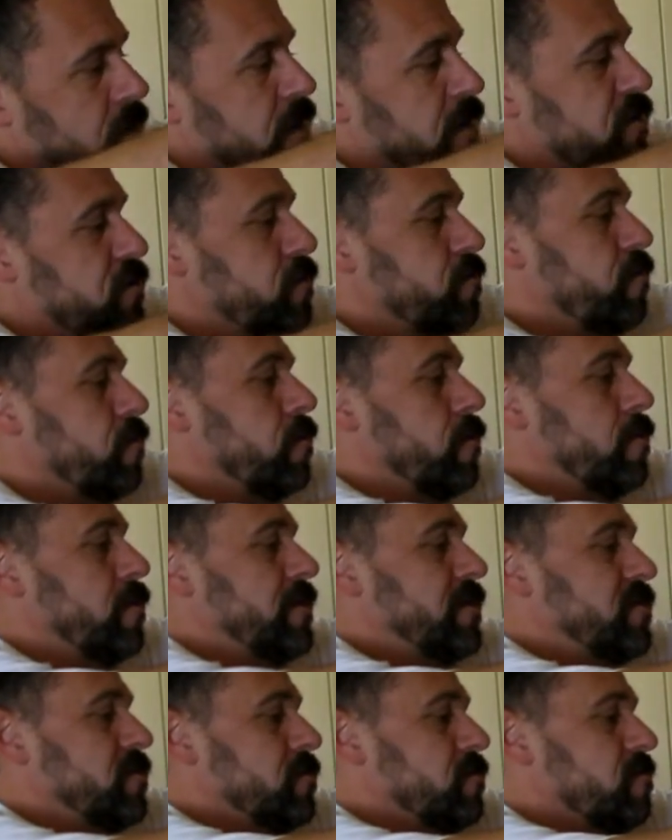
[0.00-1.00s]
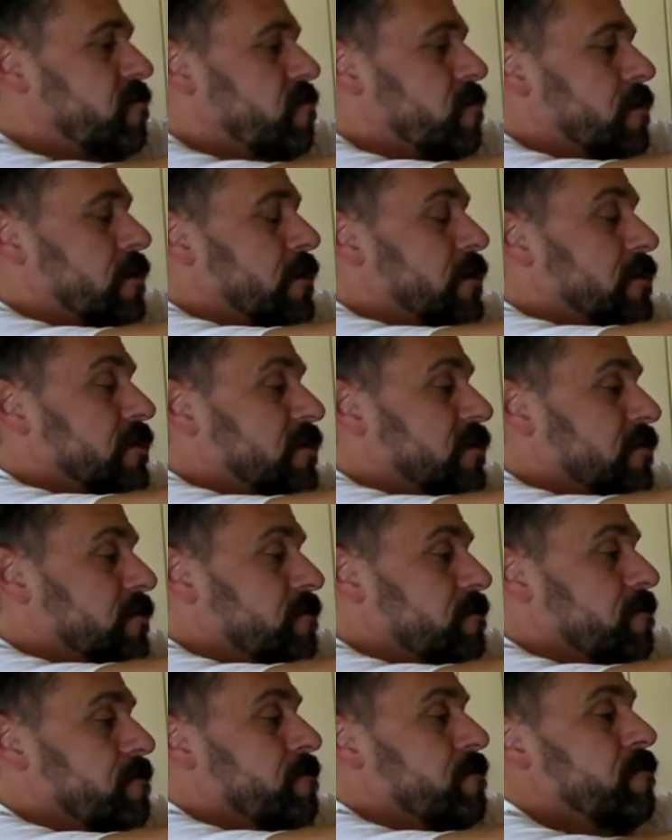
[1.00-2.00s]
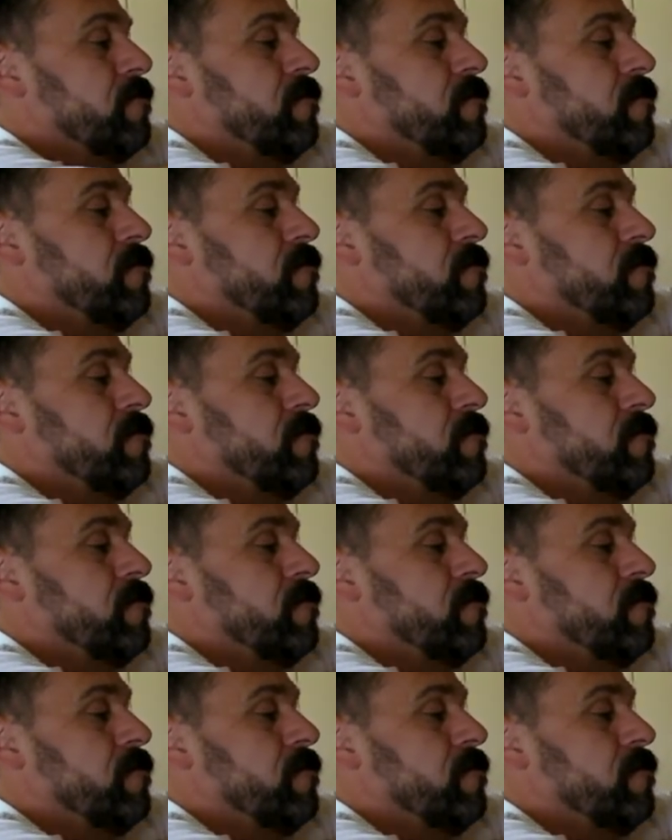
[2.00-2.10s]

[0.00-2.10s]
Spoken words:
That should probably do for us.